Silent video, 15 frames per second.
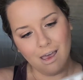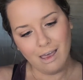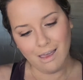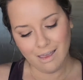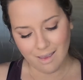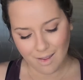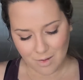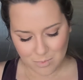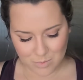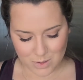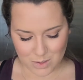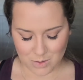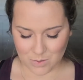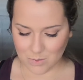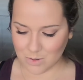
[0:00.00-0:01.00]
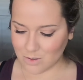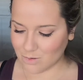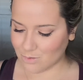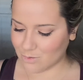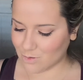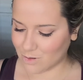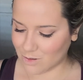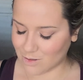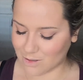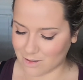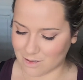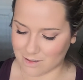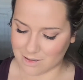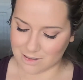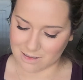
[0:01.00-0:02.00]
Oh,
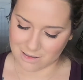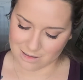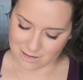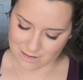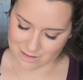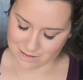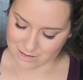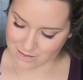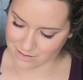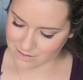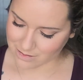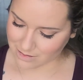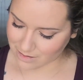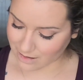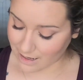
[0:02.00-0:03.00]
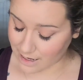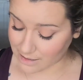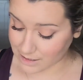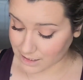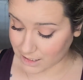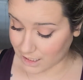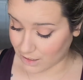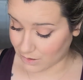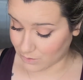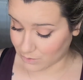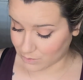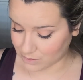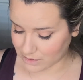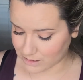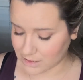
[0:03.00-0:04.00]
beautiful. That's
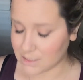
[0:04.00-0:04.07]
cute.